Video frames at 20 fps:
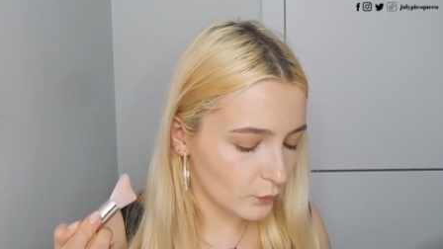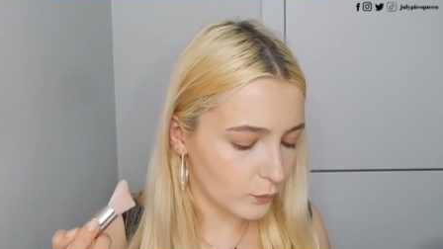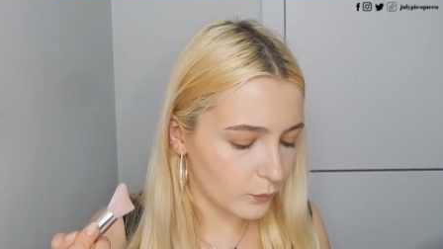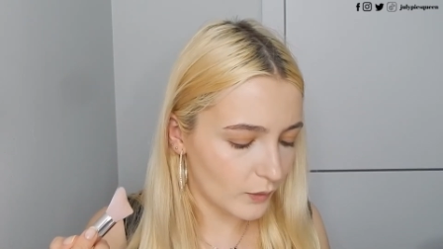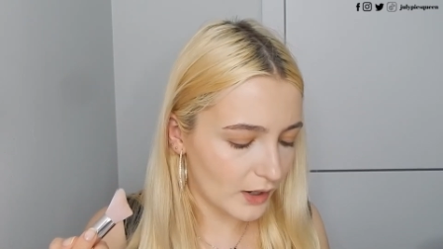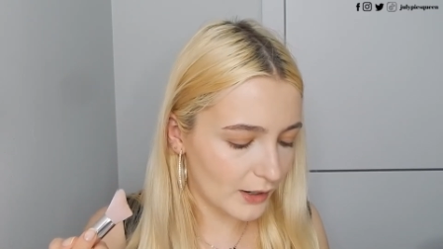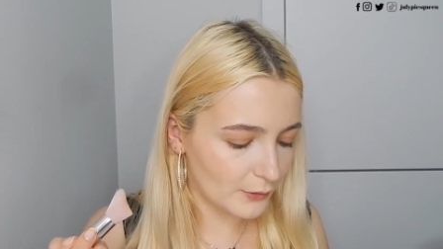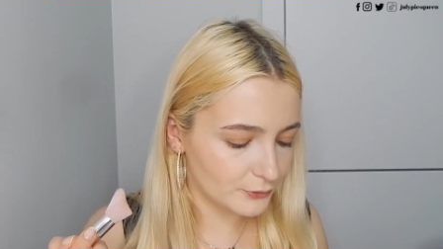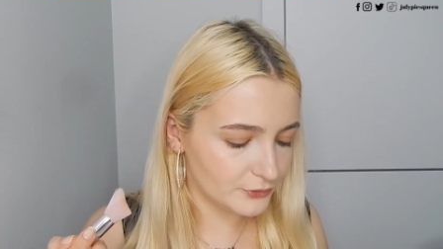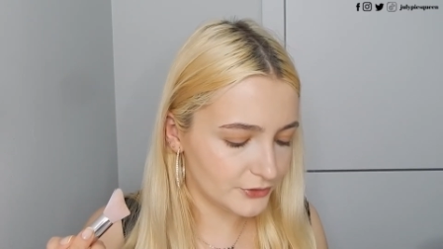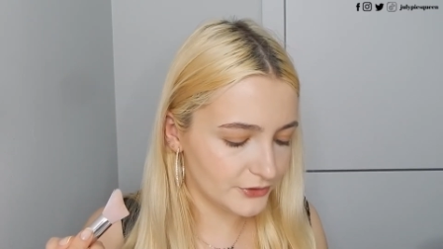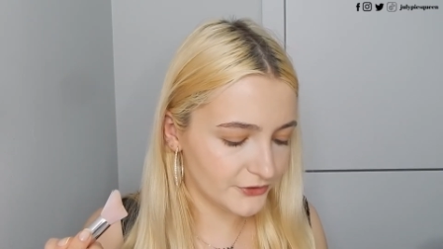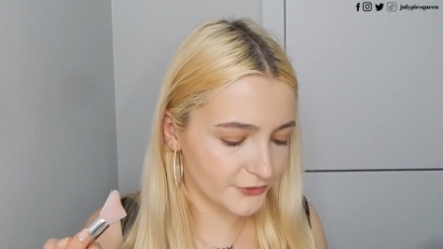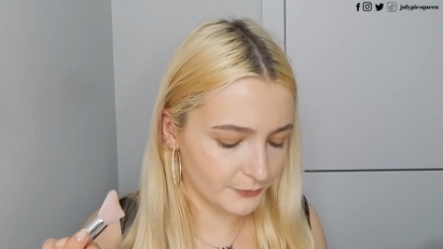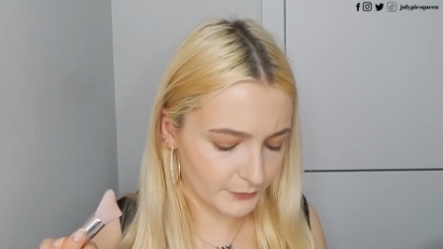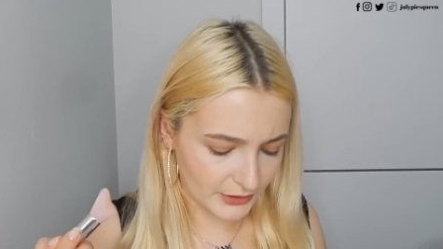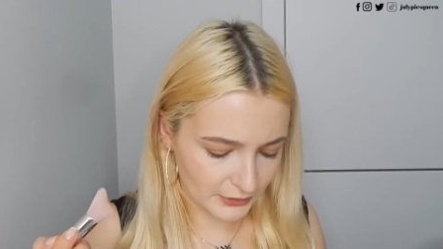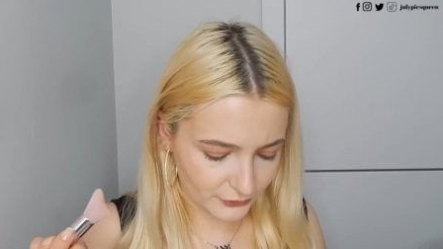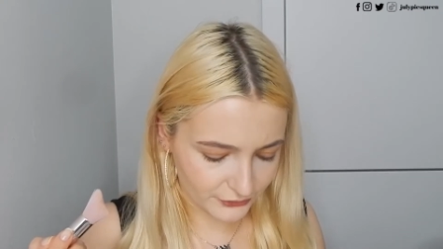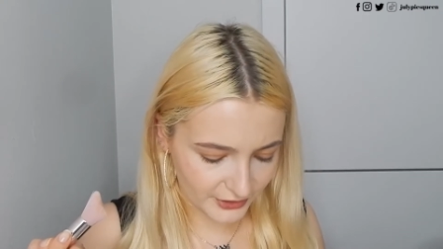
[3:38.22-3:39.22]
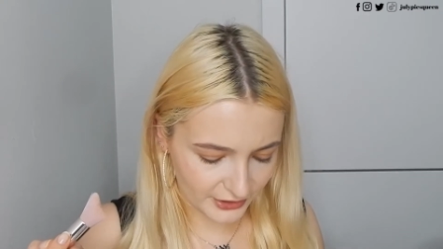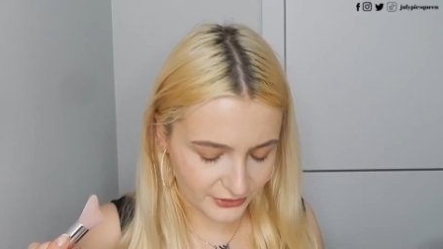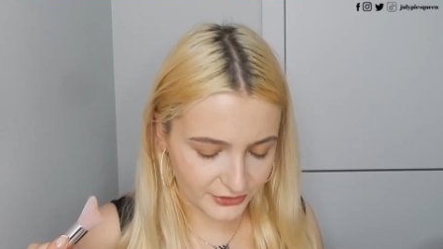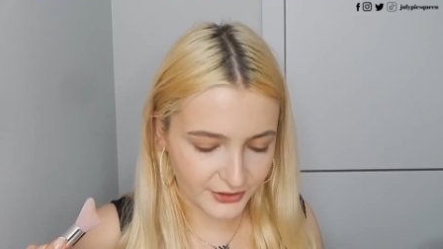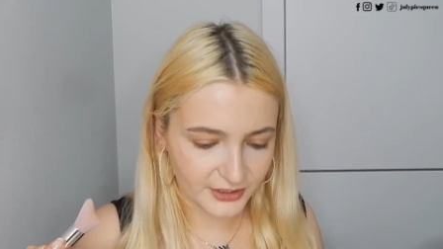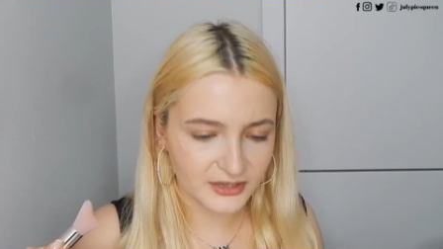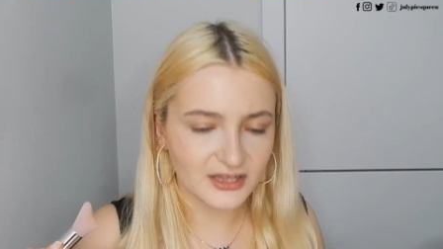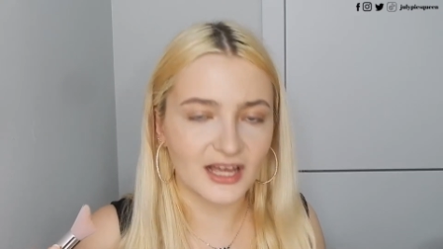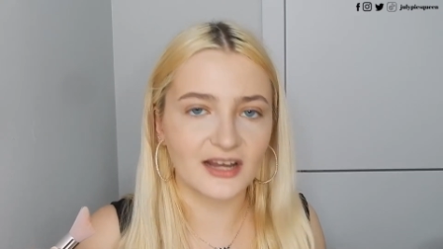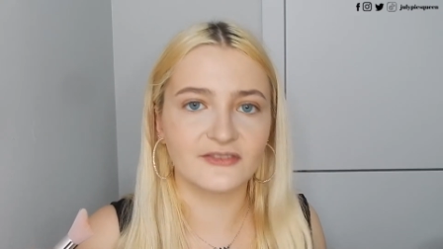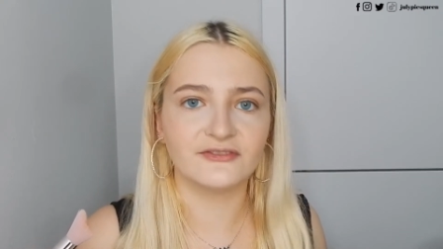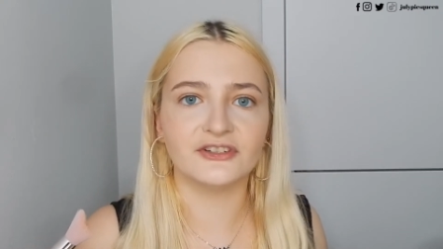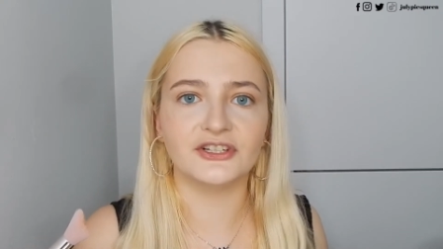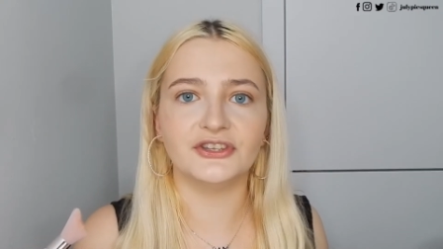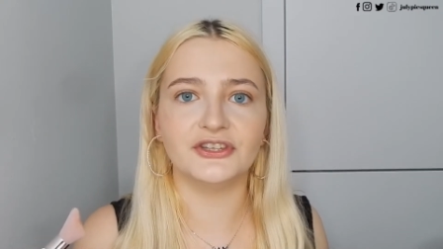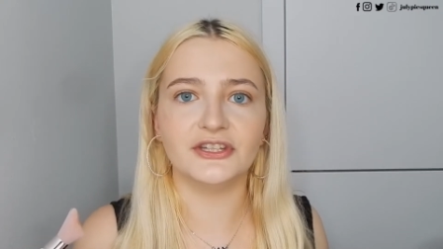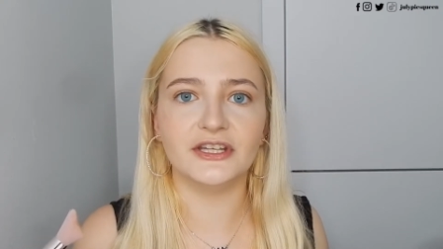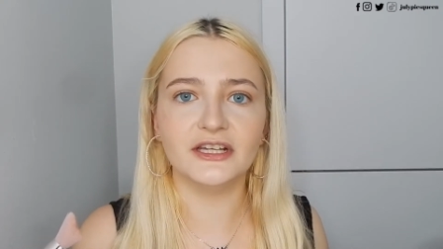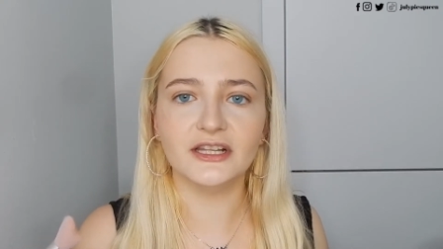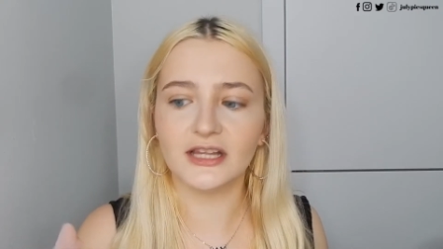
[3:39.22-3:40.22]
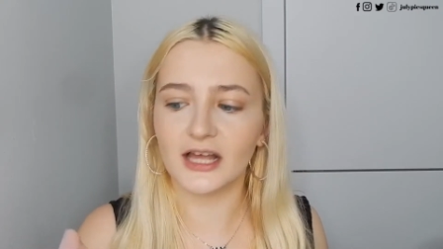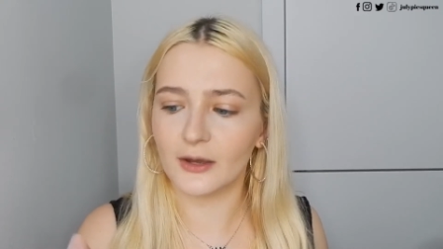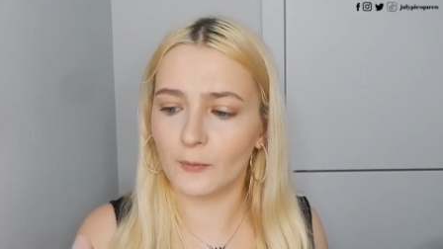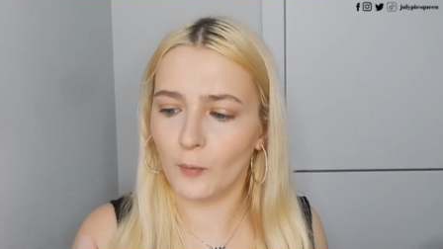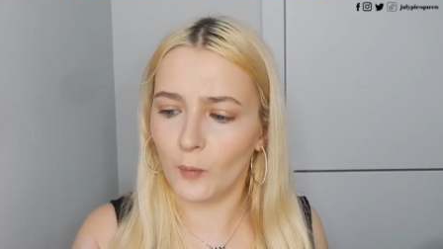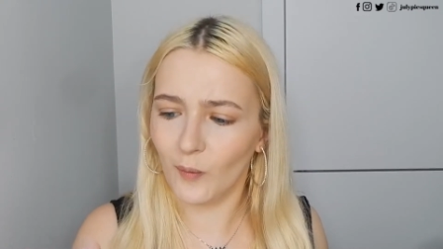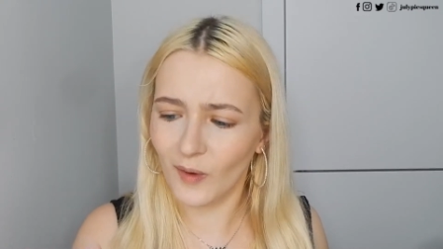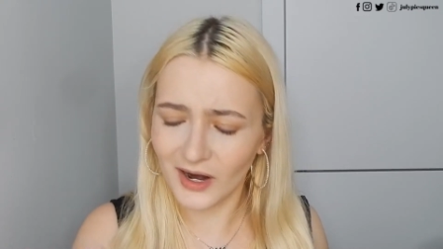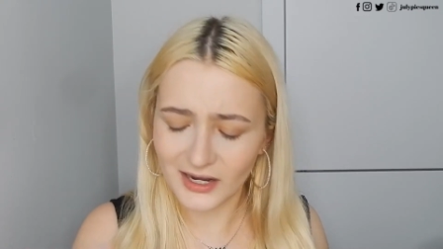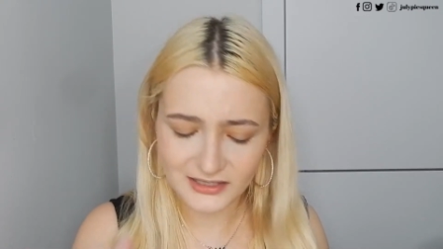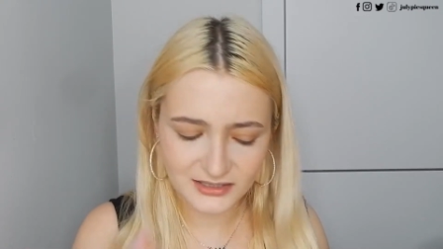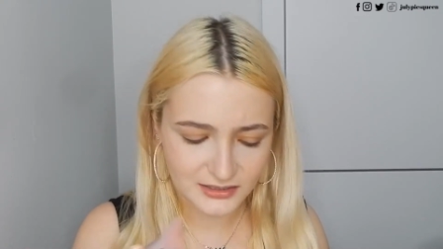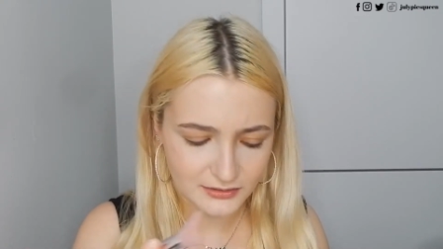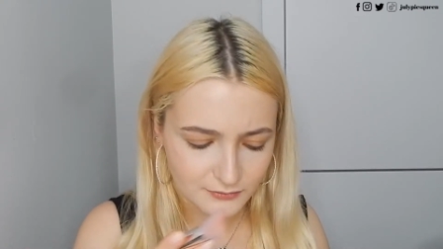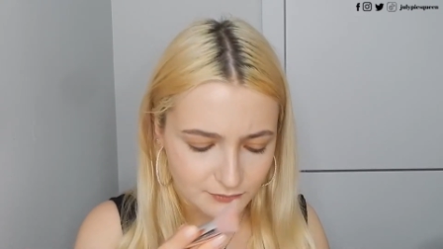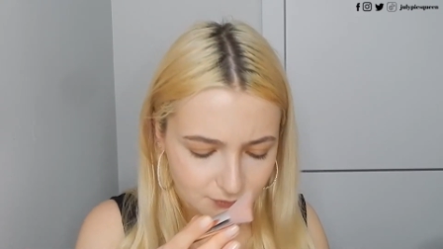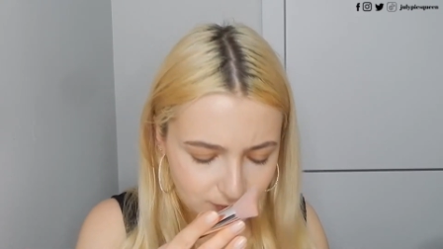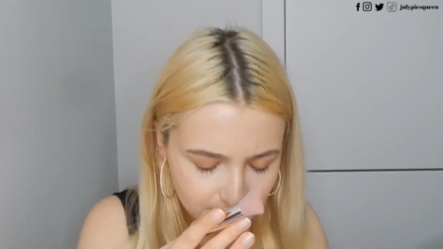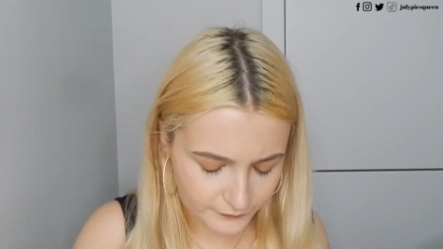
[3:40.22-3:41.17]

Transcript: wow this smells i think like vanilla what